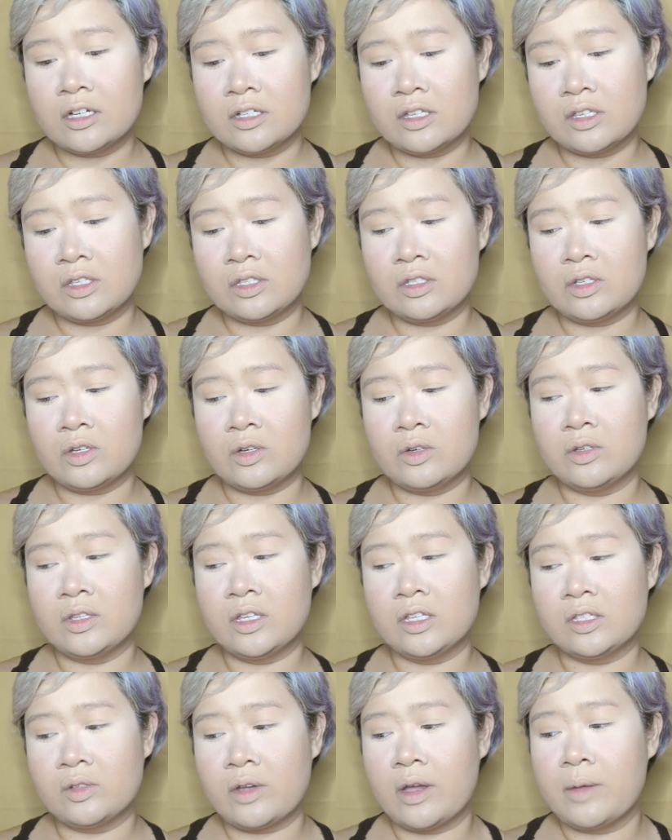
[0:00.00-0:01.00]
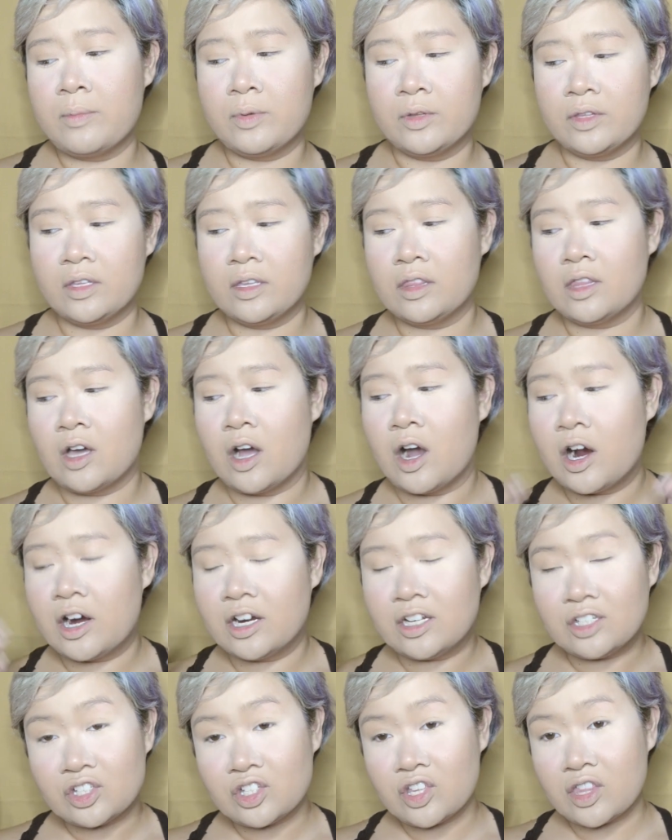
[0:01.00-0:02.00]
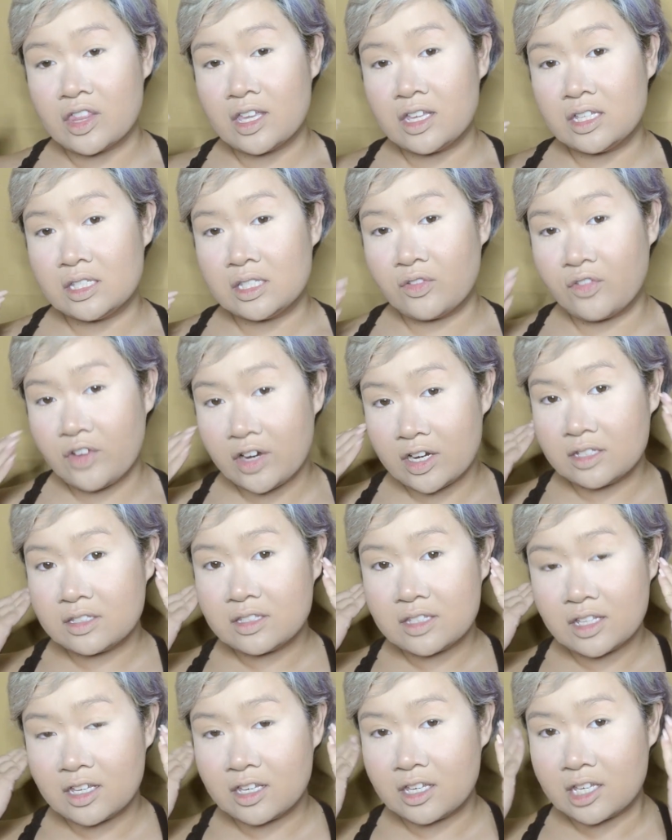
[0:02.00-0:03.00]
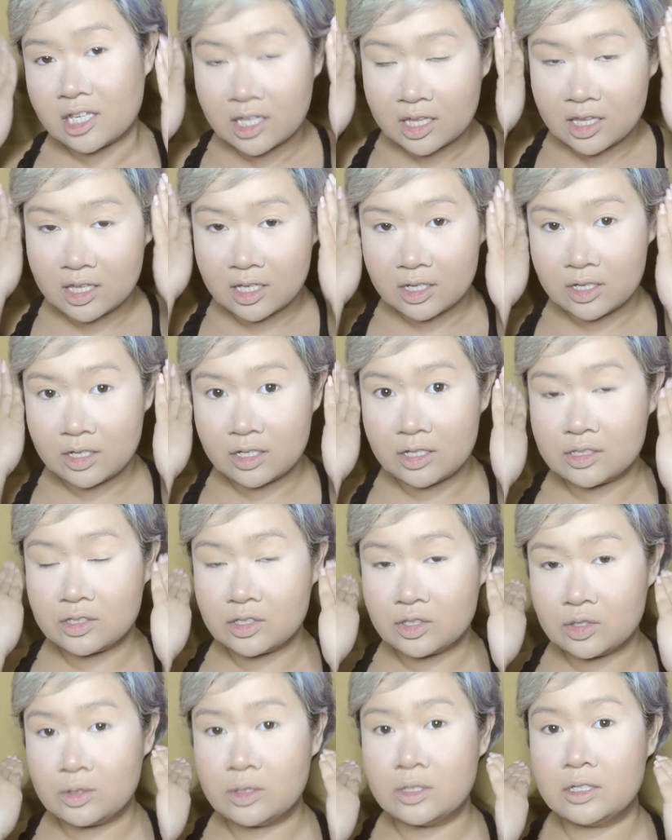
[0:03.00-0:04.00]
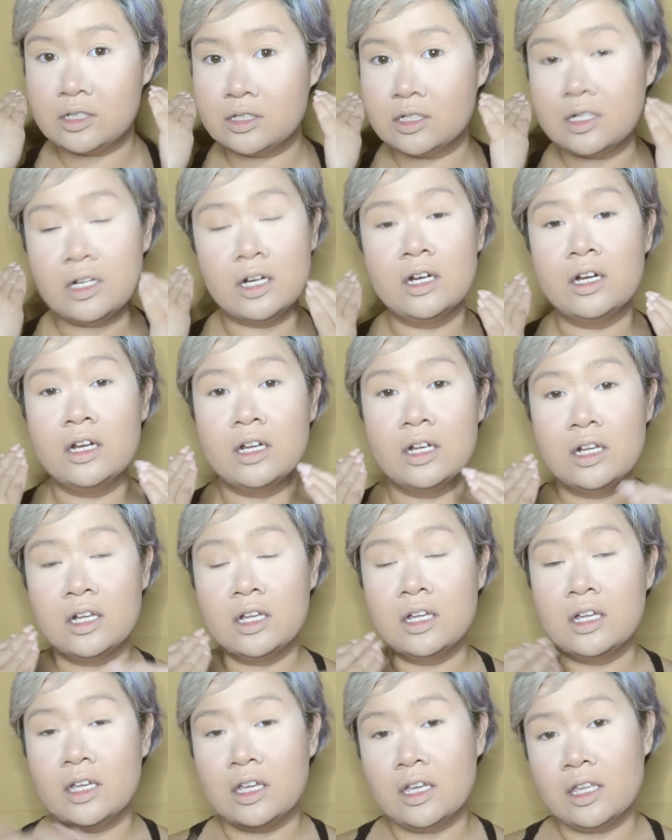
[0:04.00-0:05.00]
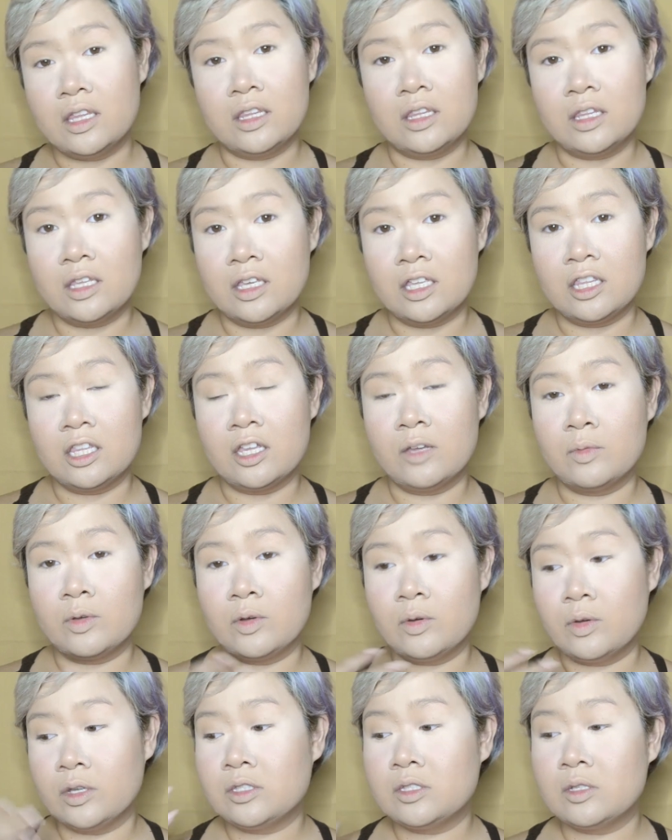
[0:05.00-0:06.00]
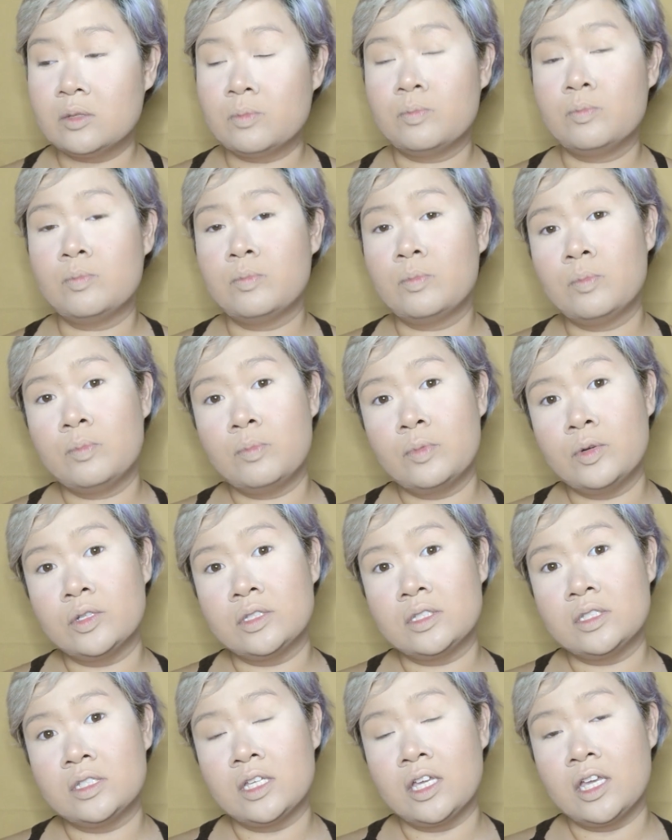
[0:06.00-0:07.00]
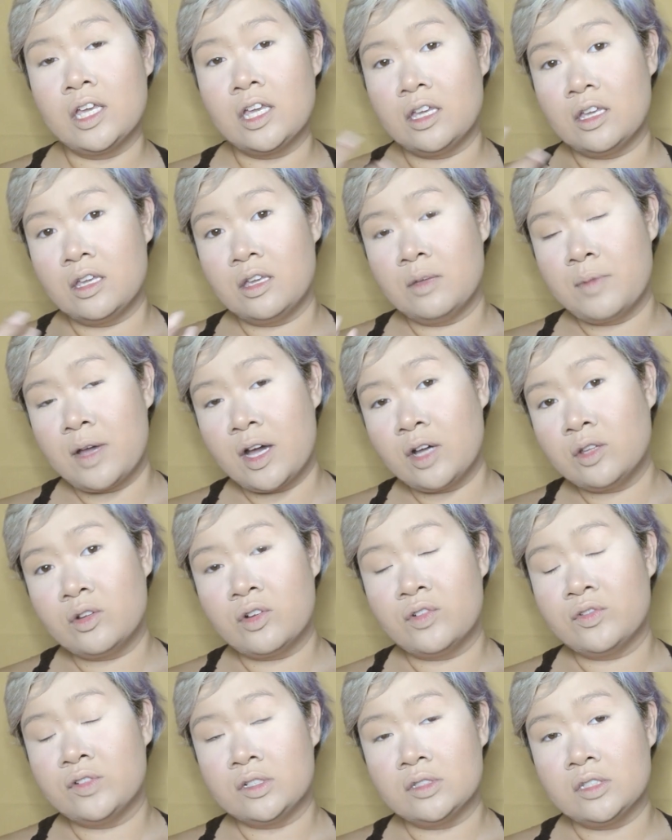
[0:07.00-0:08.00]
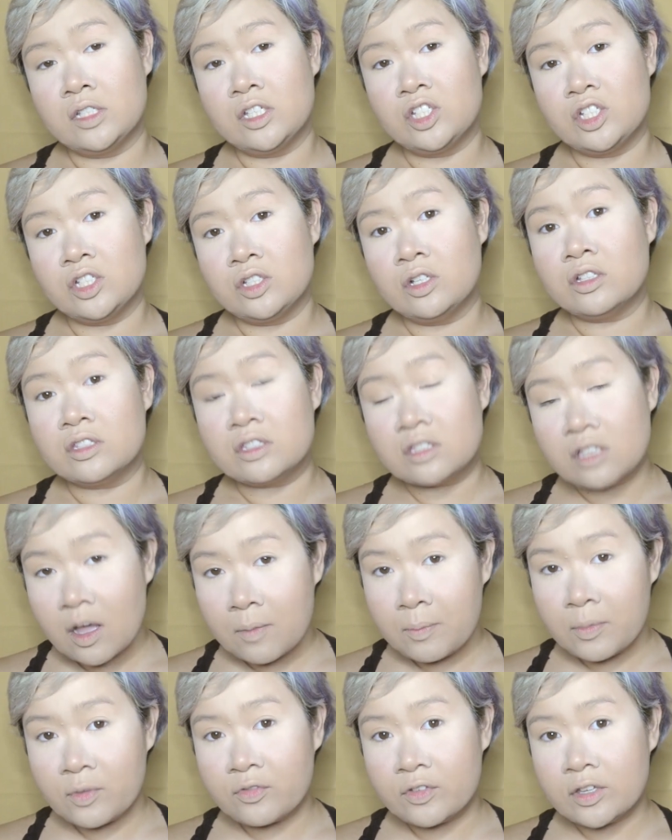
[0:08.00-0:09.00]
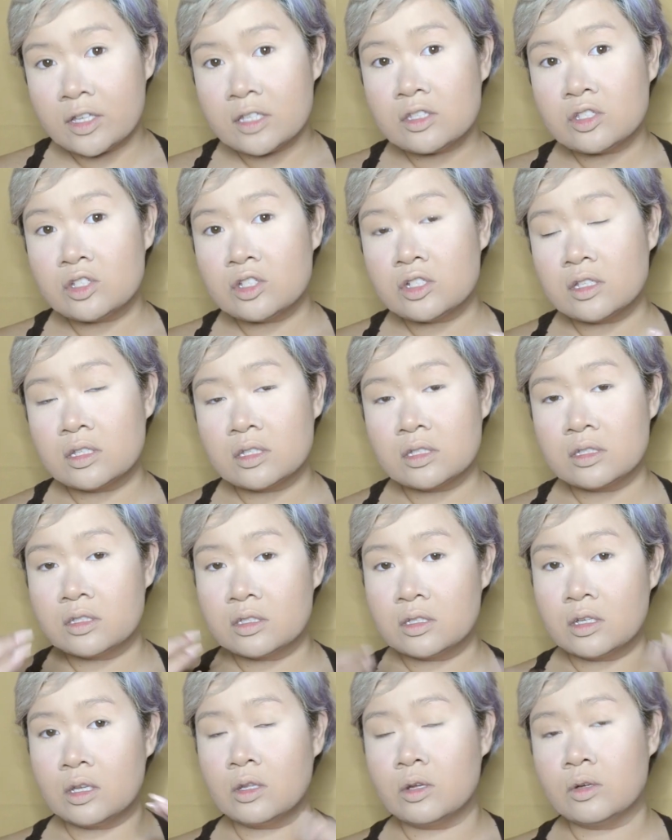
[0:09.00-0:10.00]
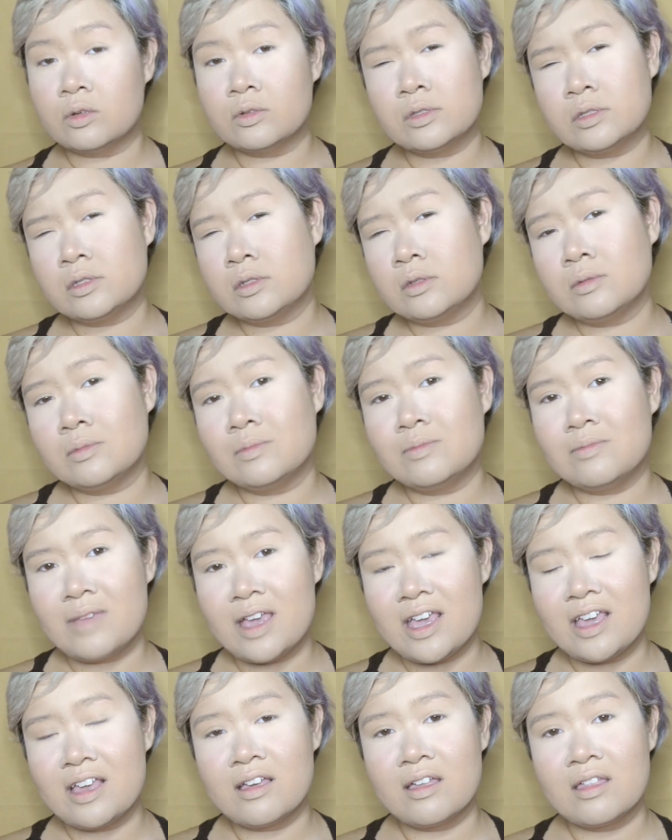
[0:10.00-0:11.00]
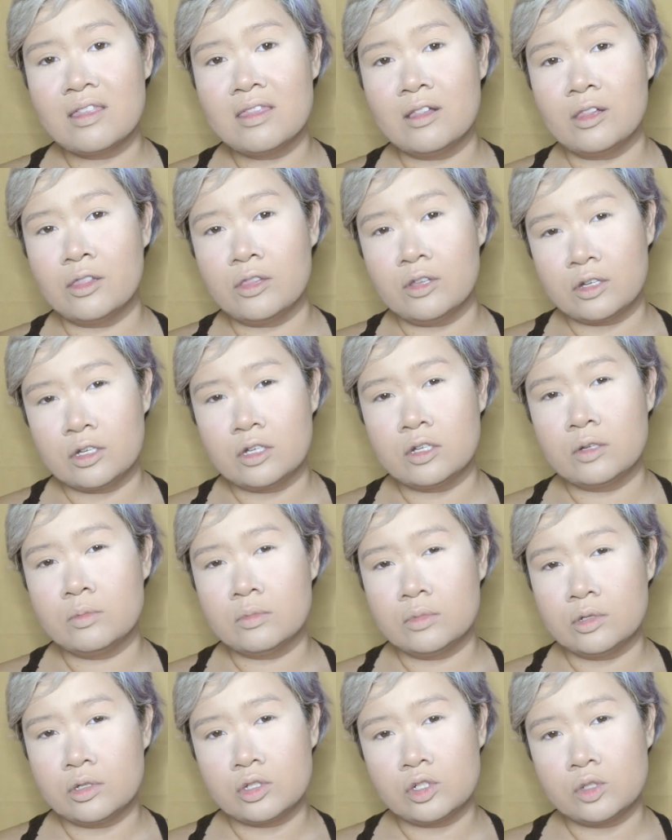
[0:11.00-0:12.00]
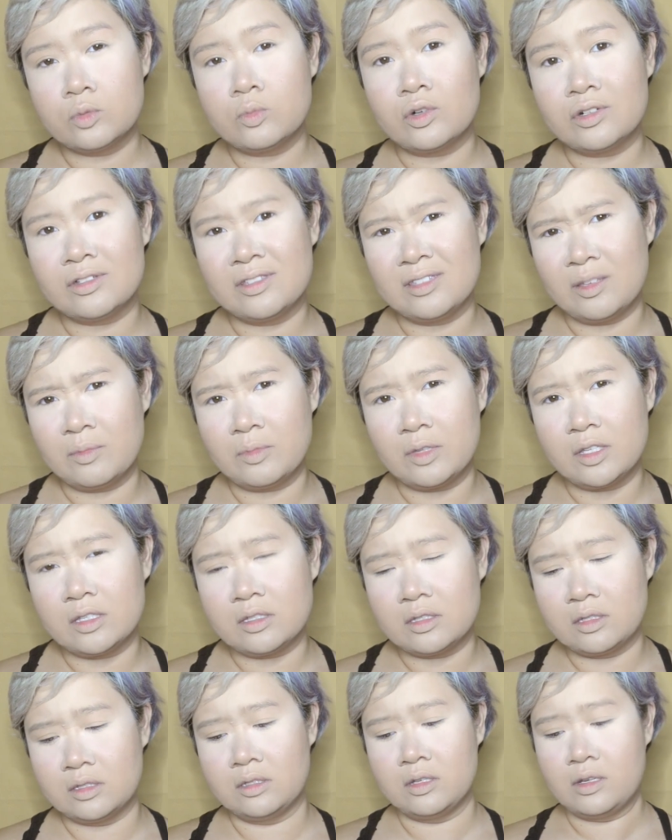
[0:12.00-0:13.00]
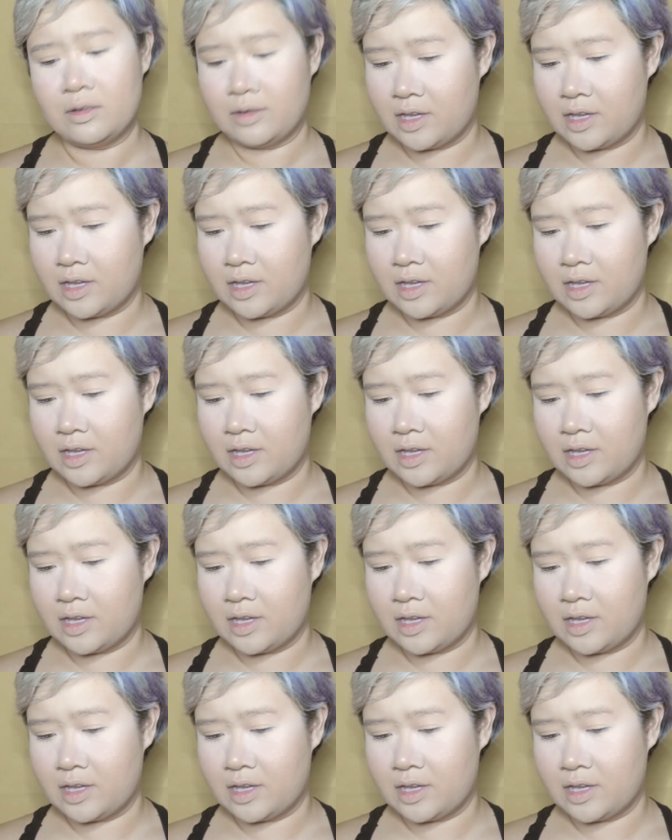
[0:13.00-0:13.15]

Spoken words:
So that's why I'm putting the harsh things first, like the contour, and then I'm going to put a powder foundation on top of it, just, you know, to make the look much more seamless.